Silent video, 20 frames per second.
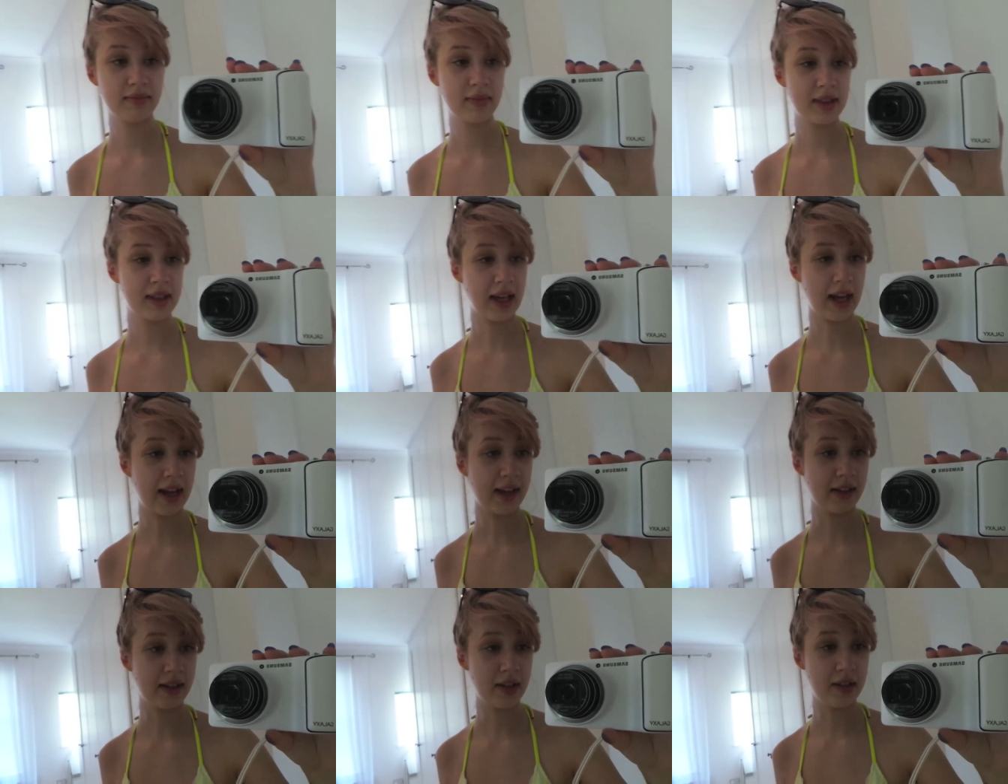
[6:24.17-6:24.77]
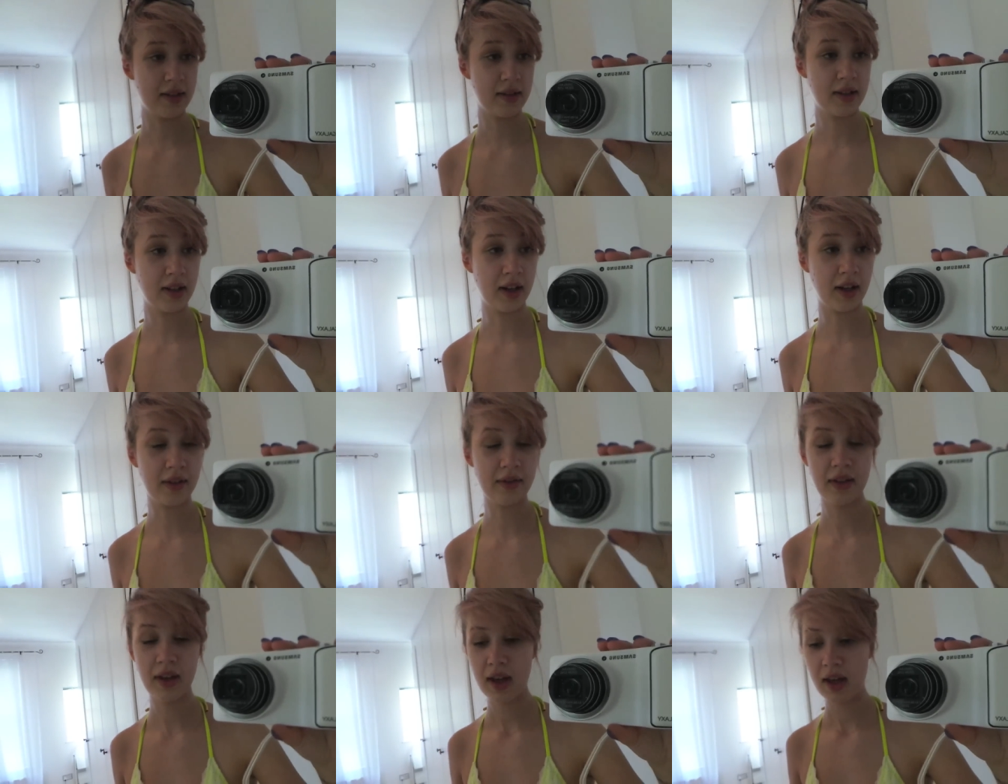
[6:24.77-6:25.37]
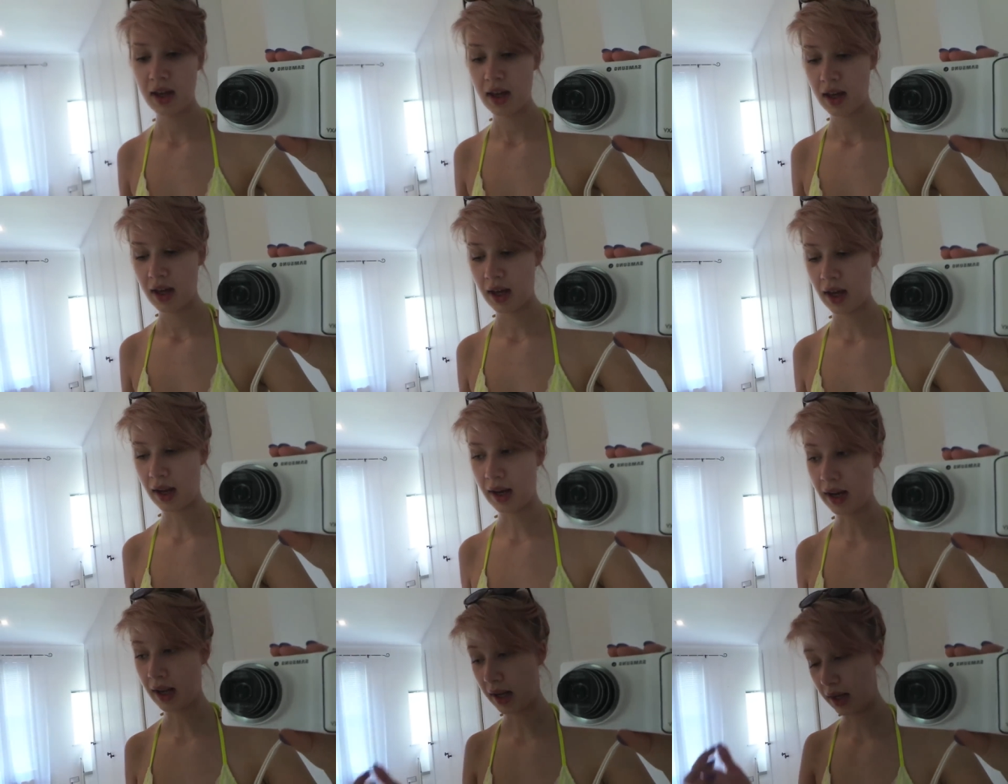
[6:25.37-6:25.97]
sand and stuff,
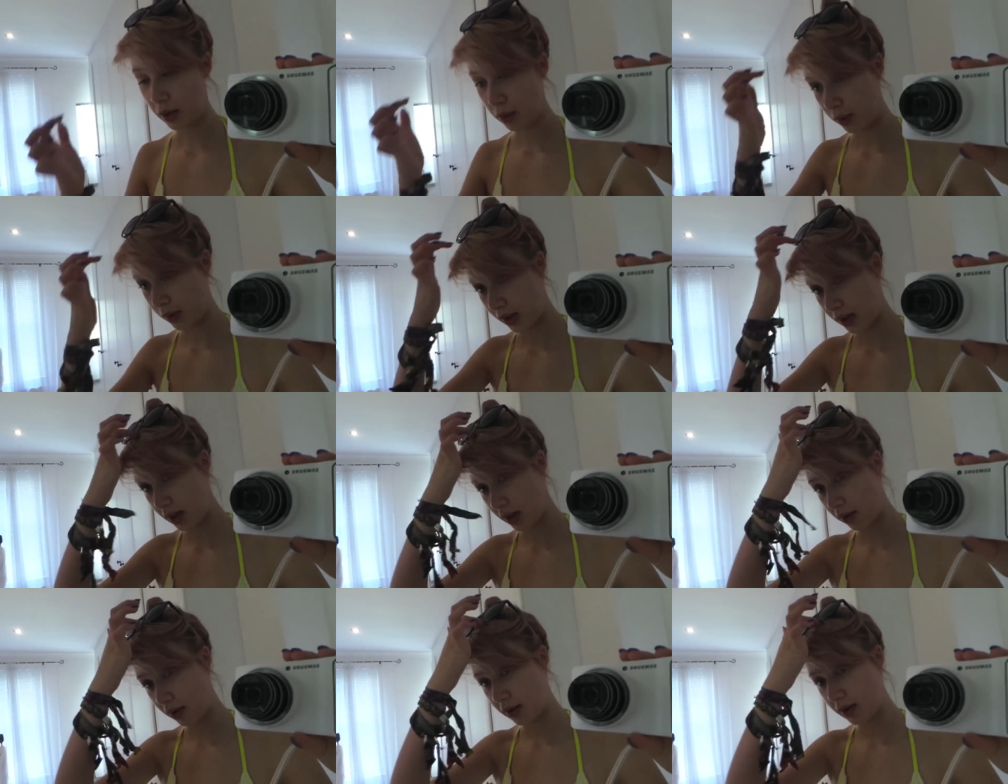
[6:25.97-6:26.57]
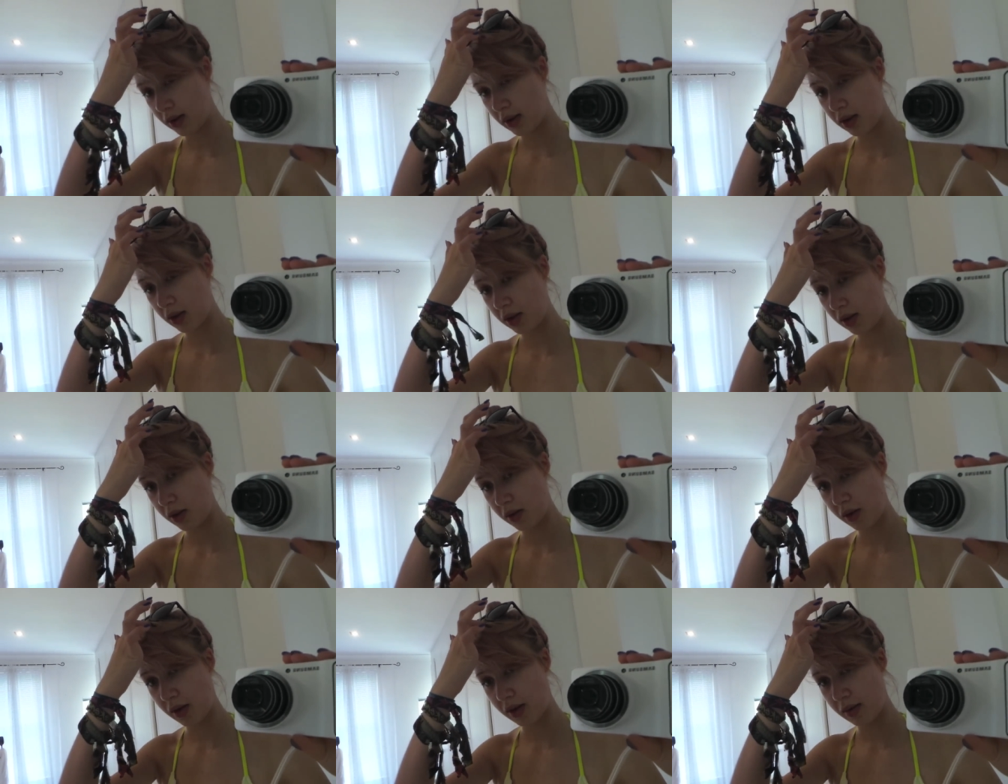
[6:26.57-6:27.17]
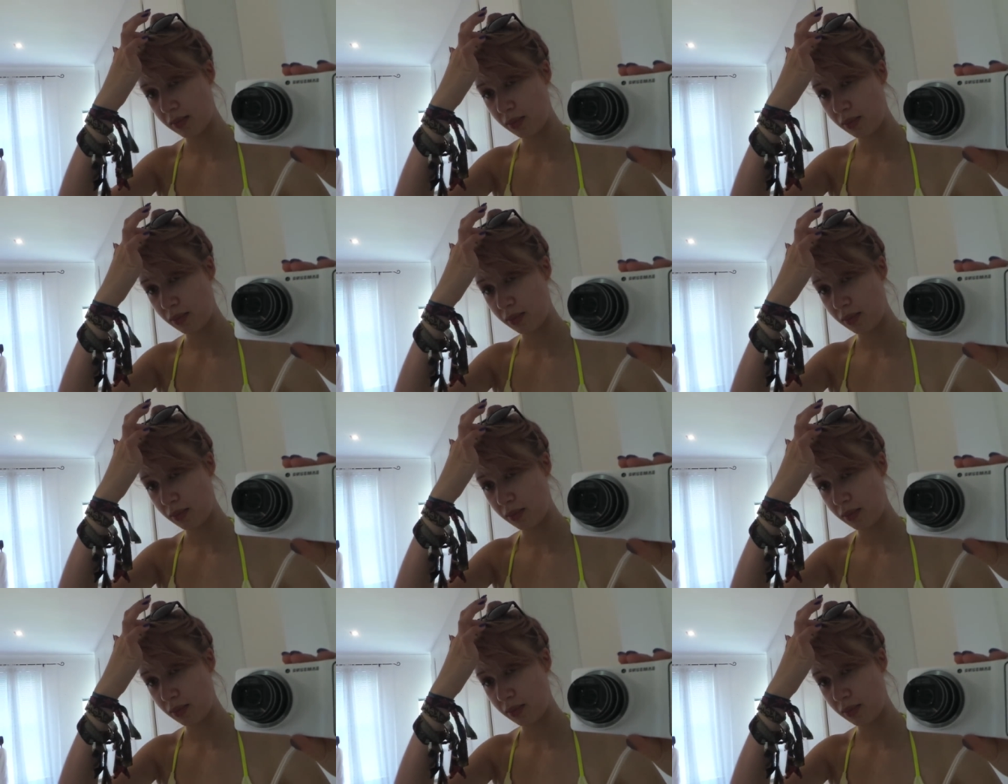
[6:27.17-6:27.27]
and now we're going to